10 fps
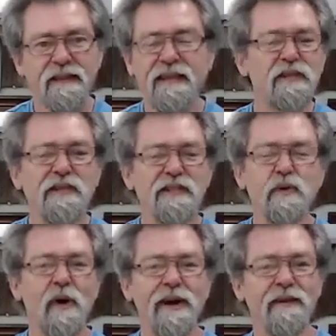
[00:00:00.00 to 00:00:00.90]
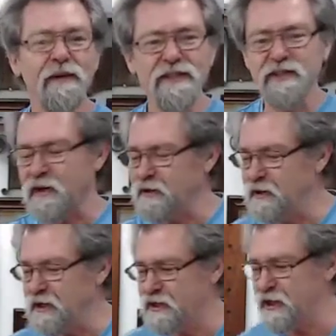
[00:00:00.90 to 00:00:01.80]
that's, this is one of the reasons I
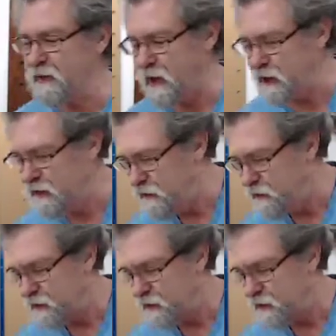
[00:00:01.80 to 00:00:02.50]
do this show. I,